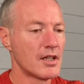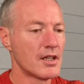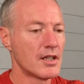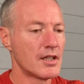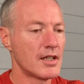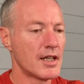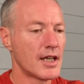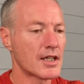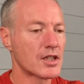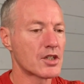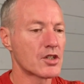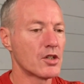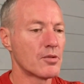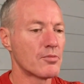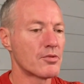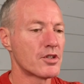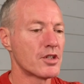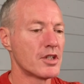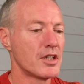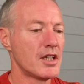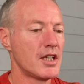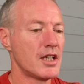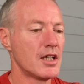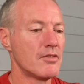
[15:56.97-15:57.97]
Next
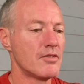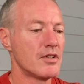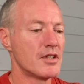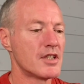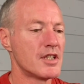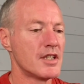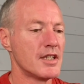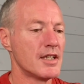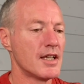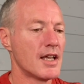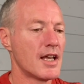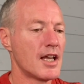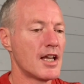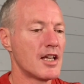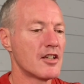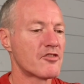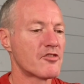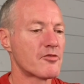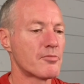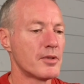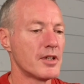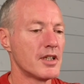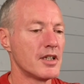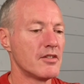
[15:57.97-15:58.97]
option here is the
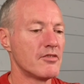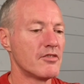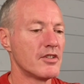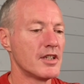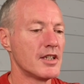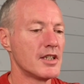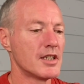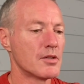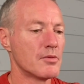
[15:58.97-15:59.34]
FPV.